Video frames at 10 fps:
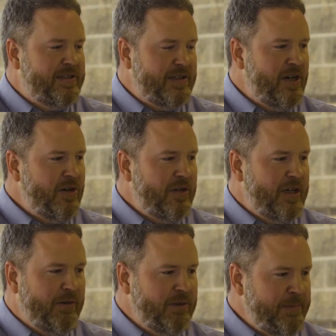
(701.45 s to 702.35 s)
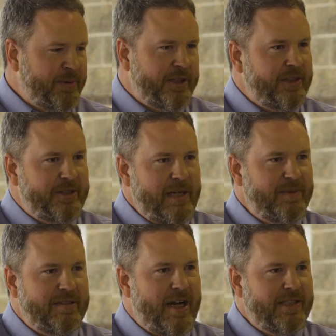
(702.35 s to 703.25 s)
So I really appreciate you
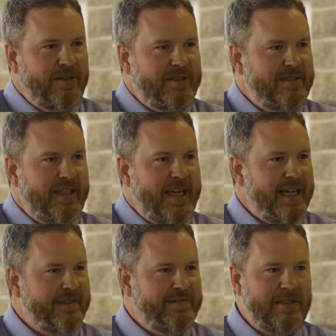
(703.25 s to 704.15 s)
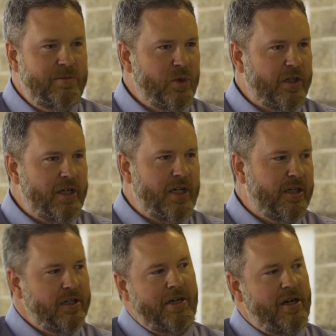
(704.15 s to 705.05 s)
coming to talk to us today. Give us a little more
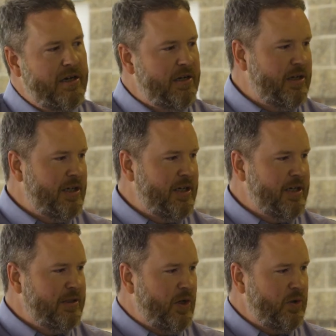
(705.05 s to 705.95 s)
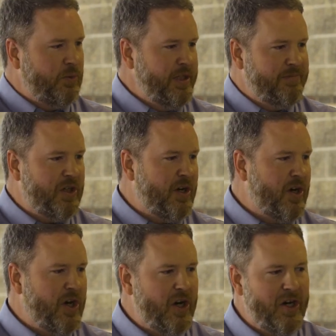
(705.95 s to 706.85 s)
color on Old William
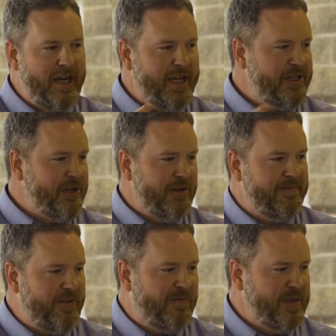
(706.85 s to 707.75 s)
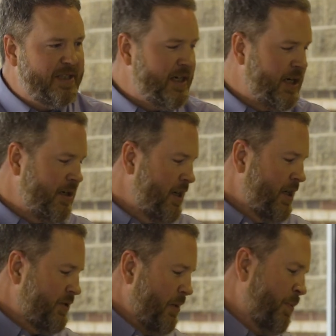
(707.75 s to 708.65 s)
Tar and your involvement there.
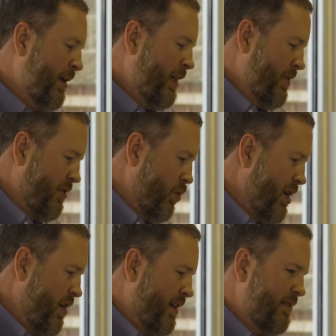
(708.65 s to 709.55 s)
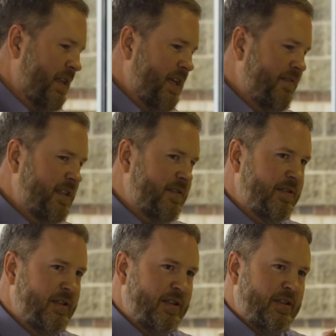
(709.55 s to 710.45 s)
So I'm going to pick up this 12 because I love
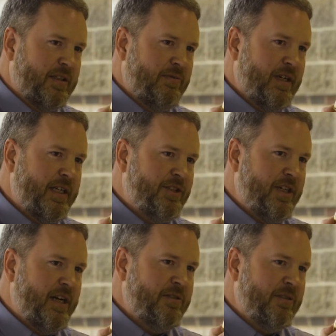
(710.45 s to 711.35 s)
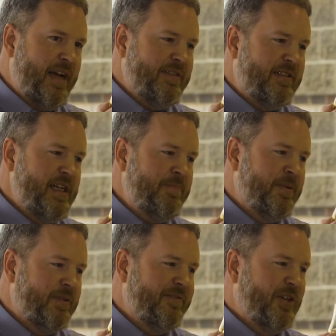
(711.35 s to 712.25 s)
it. Ready to cheers? Ready to have a
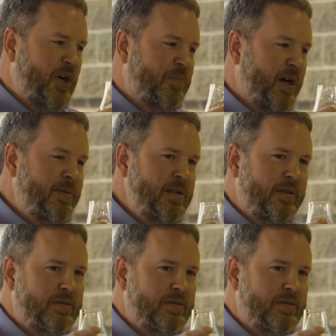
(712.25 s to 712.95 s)
sip of your own bourbon?